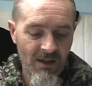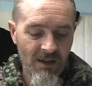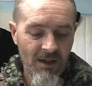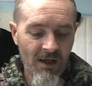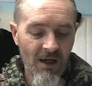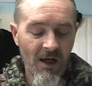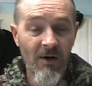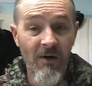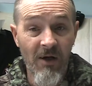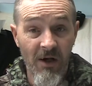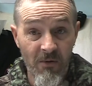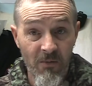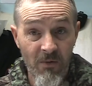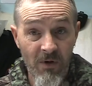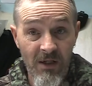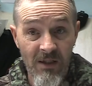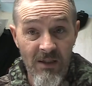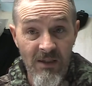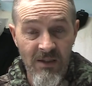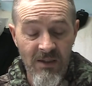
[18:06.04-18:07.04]
I'm going to
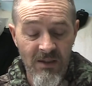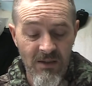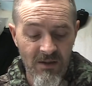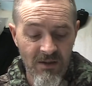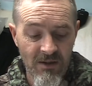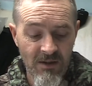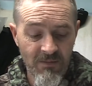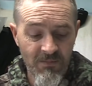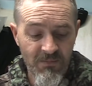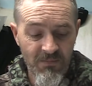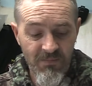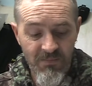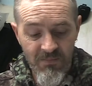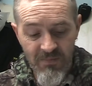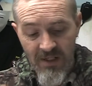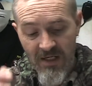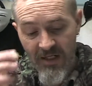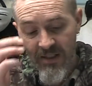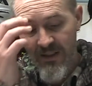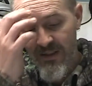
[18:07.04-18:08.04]
read this to you.
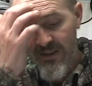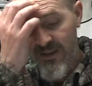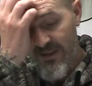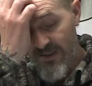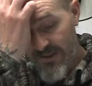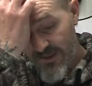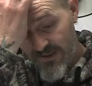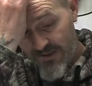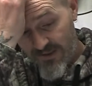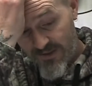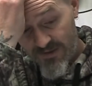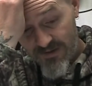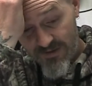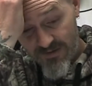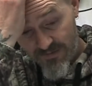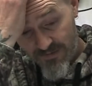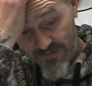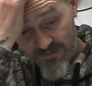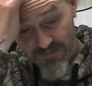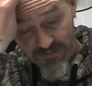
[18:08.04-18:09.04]
Now, this
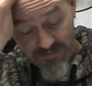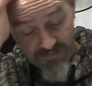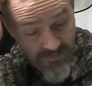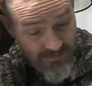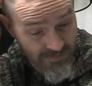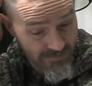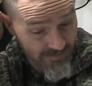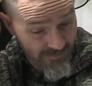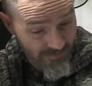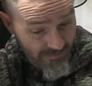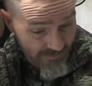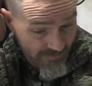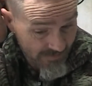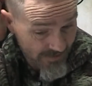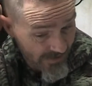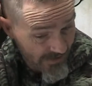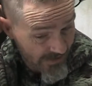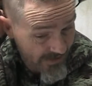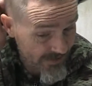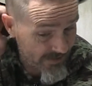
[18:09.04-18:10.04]

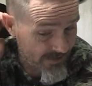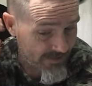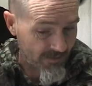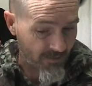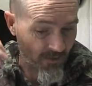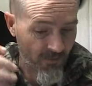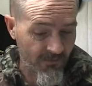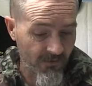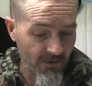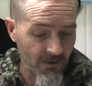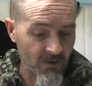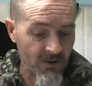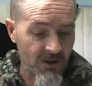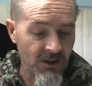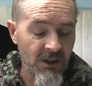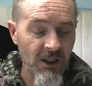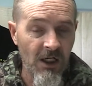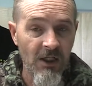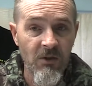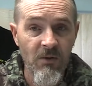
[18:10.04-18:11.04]
the referral to
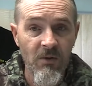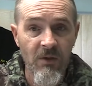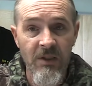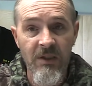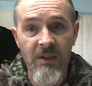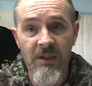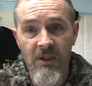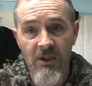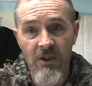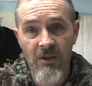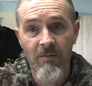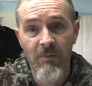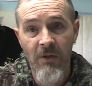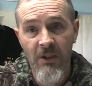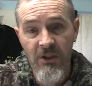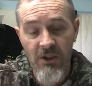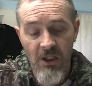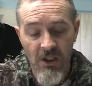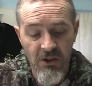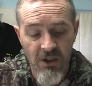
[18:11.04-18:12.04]
judge or decision by
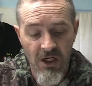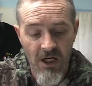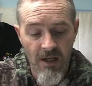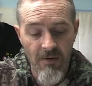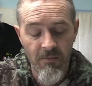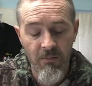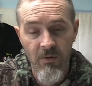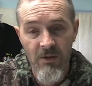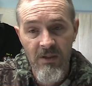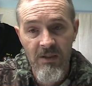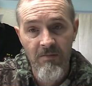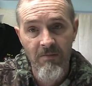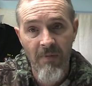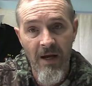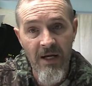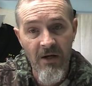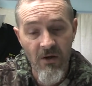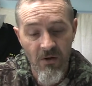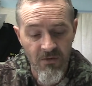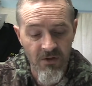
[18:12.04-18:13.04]
Judge Glubb was
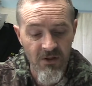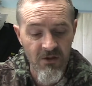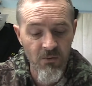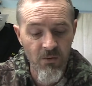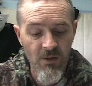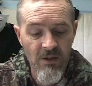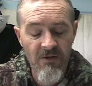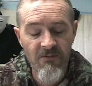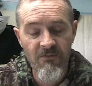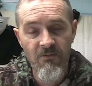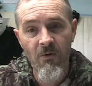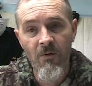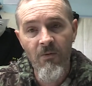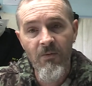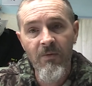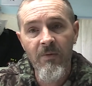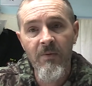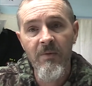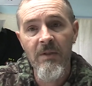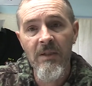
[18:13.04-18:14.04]
made on the 24th
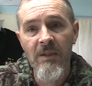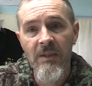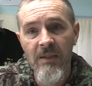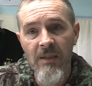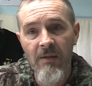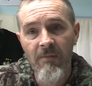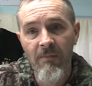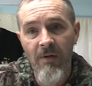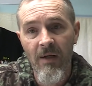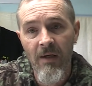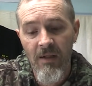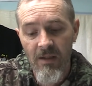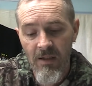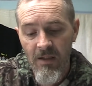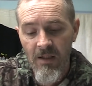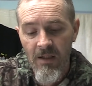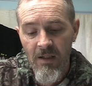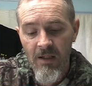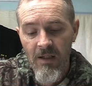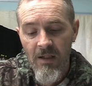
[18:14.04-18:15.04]
of December,
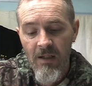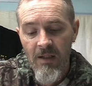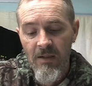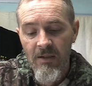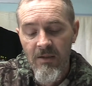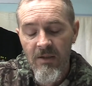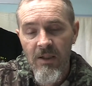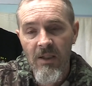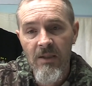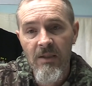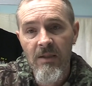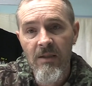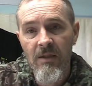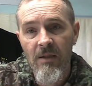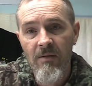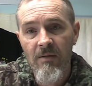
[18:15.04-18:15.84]
just